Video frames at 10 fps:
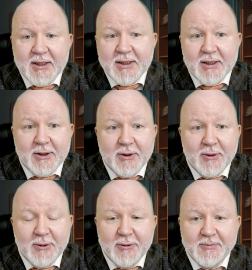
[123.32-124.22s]

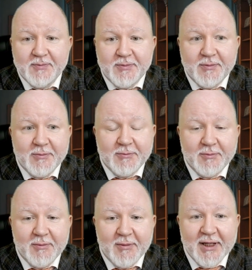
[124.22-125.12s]
So,
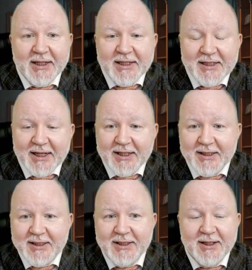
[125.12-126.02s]
in a
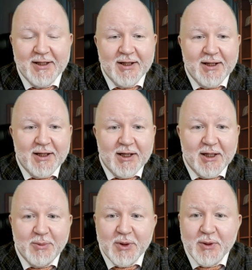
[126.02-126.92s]
sense,
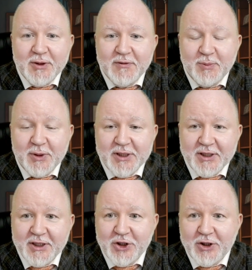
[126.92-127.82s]
abusive
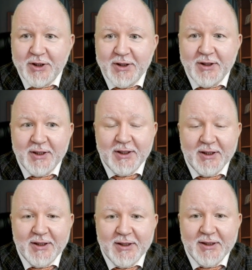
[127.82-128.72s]
procedure
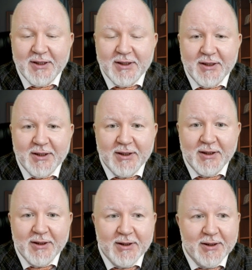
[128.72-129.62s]
is a